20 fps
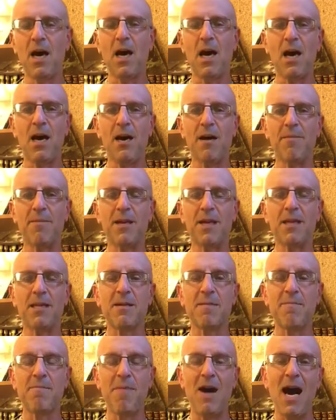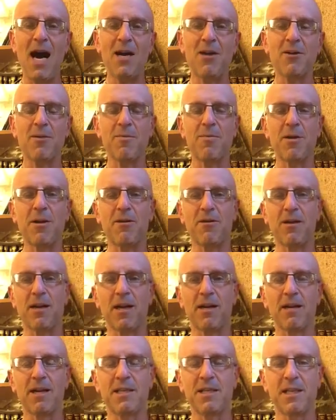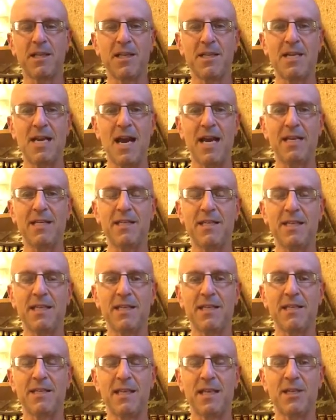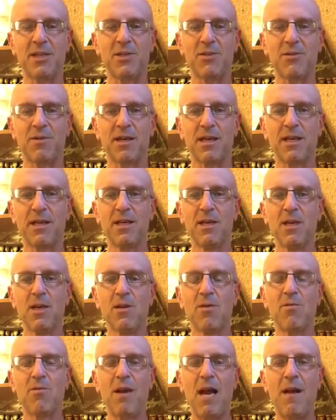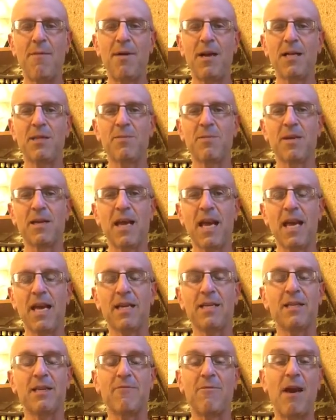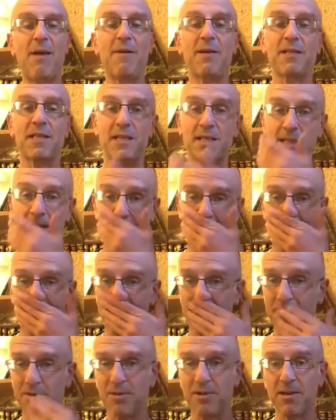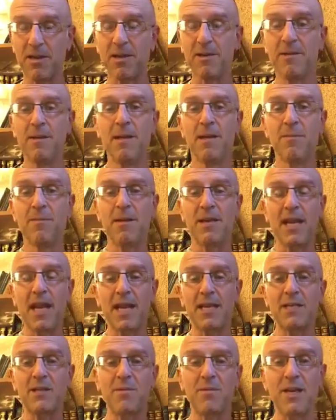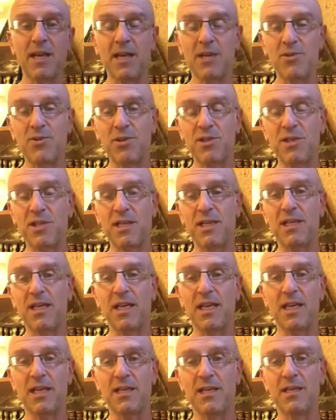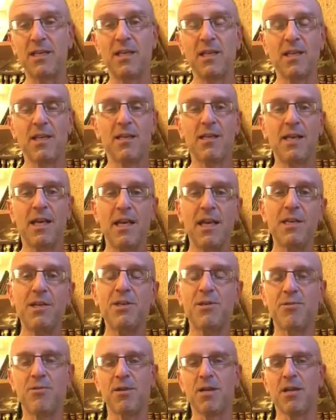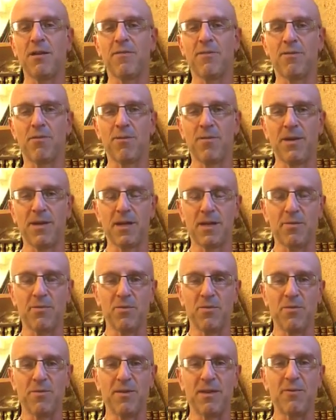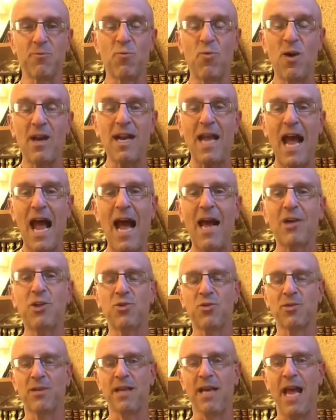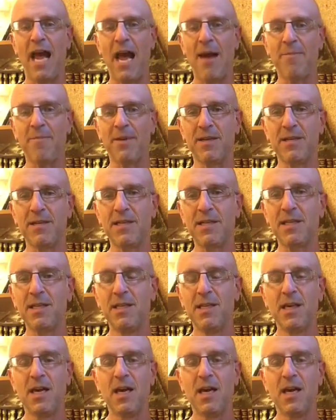In the modern period, let's say the 19th century, rabbis and scholars really began to be interested in the history of the rabbinic movement, what actually happened.